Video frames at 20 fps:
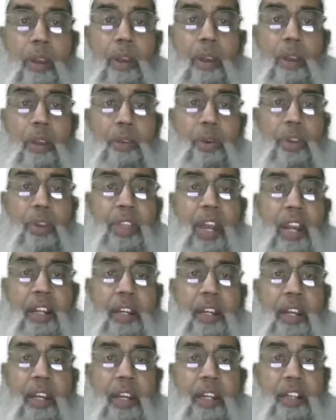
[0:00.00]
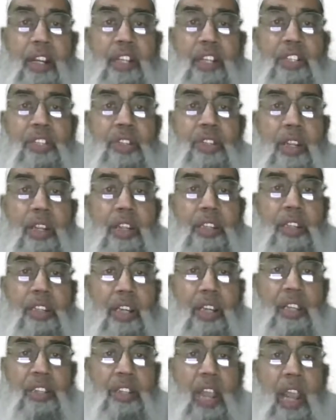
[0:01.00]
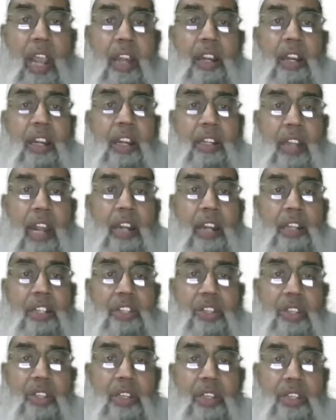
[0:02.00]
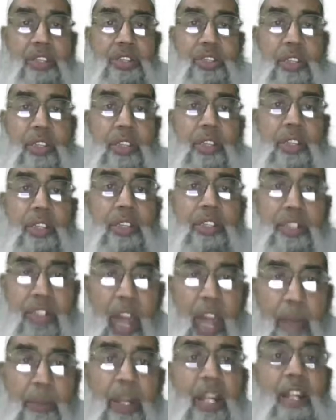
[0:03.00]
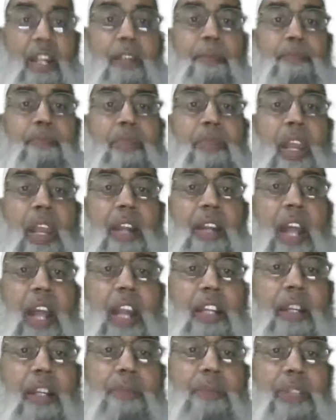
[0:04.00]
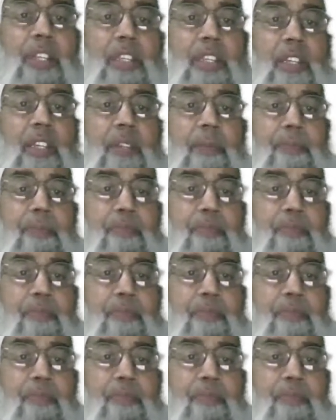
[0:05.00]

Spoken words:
so that it can stable at high temperature.